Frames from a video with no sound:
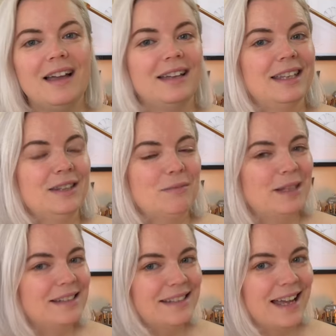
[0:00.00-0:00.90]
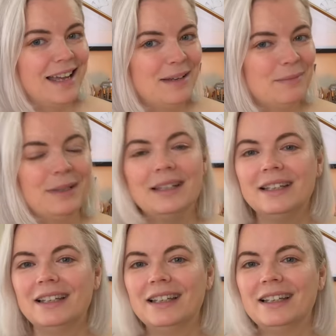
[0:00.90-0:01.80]
in the meantime,
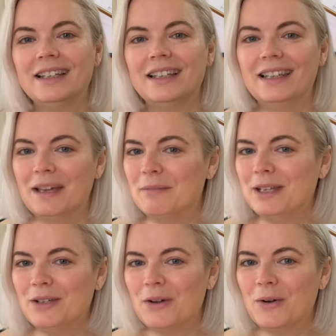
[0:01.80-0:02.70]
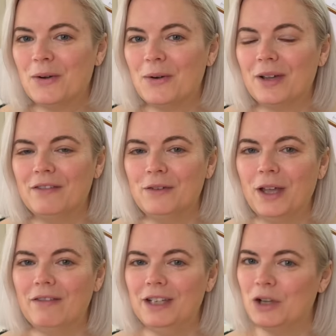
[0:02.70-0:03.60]
let me know if you
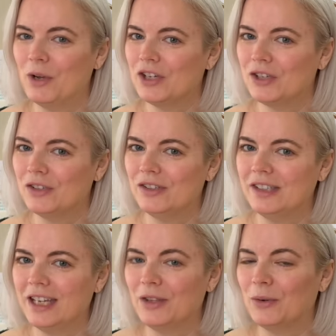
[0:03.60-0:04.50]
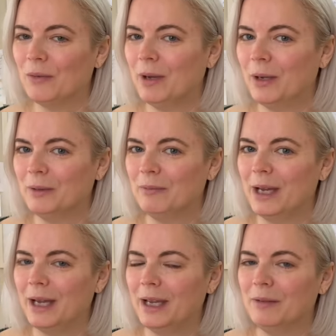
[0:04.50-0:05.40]
have any questions either about
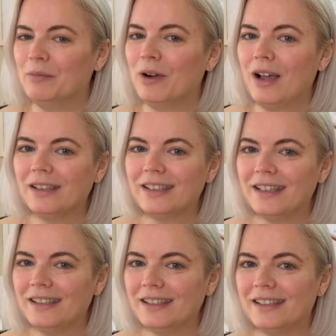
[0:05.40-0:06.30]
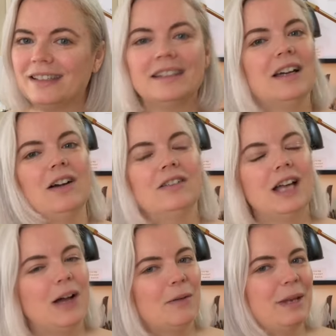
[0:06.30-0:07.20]
my process on
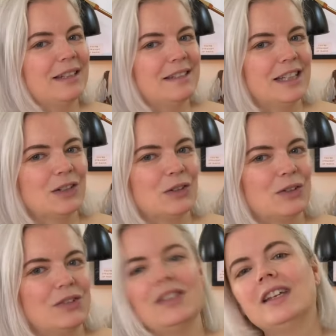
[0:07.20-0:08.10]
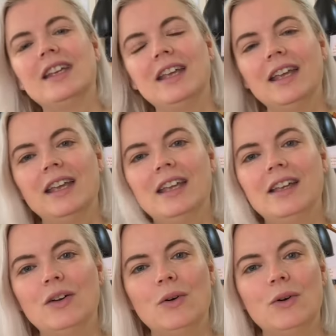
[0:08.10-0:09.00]
how I make stickers,
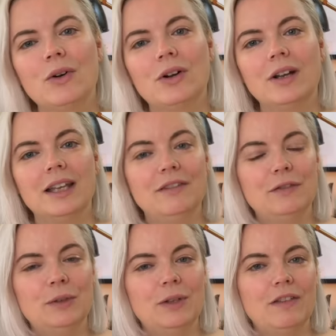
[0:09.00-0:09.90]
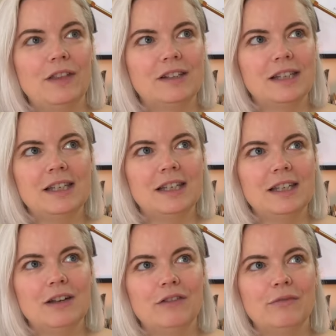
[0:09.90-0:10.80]
or if there's
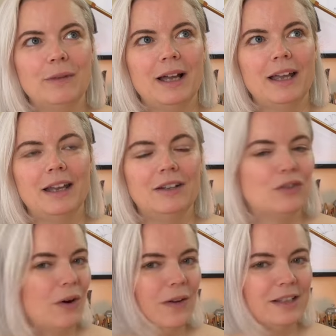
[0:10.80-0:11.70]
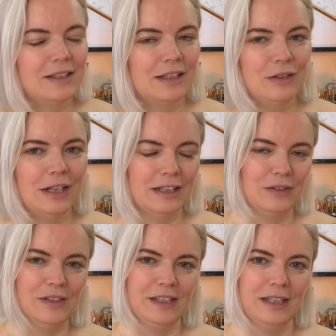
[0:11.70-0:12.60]
any of my drawings that you'd like
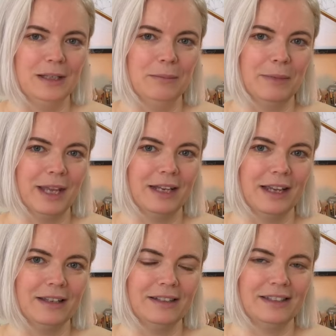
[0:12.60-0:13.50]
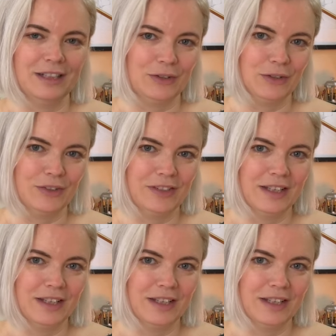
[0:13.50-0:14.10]
to see made as stickers.